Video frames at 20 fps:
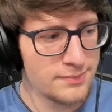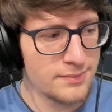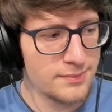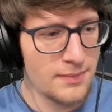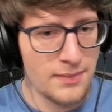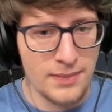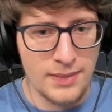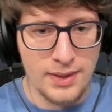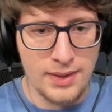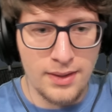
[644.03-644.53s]

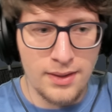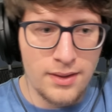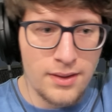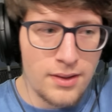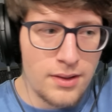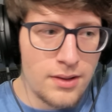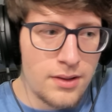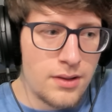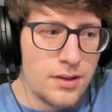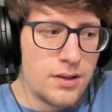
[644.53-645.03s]

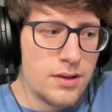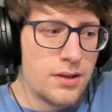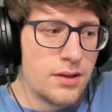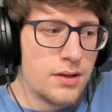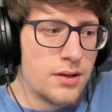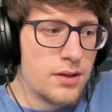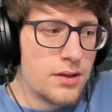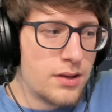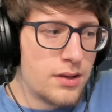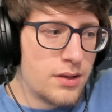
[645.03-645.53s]

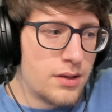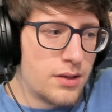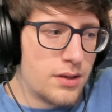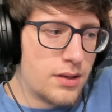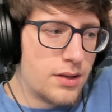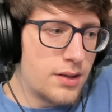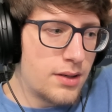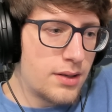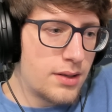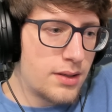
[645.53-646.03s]

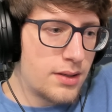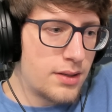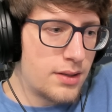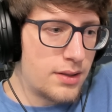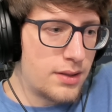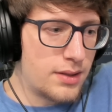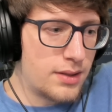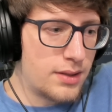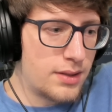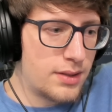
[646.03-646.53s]

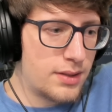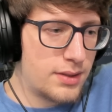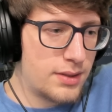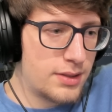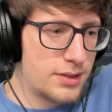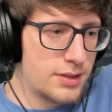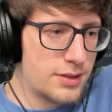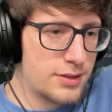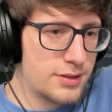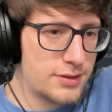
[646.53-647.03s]

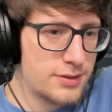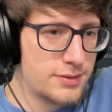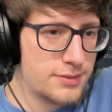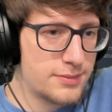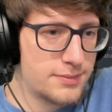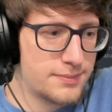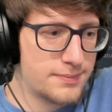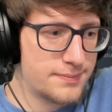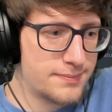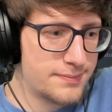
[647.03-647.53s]

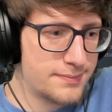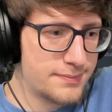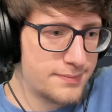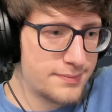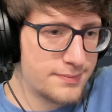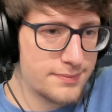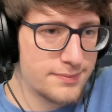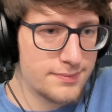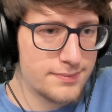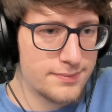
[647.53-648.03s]

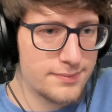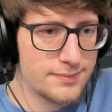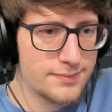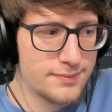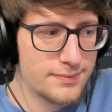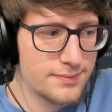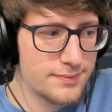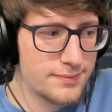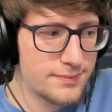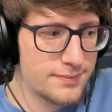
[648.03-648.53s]

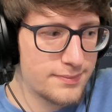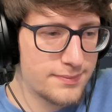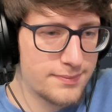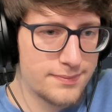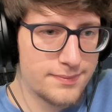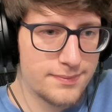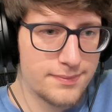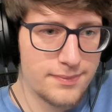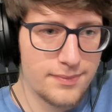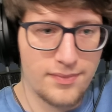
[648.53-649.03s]

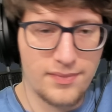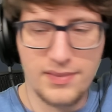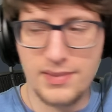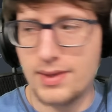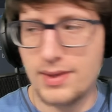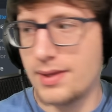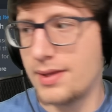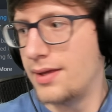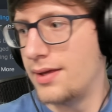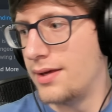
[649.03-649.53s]

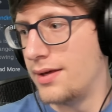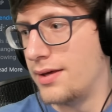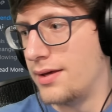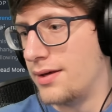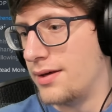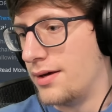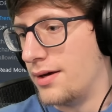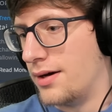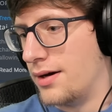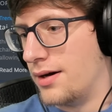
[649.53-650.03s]

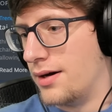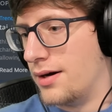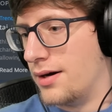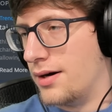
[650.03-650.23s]
(no one is talking)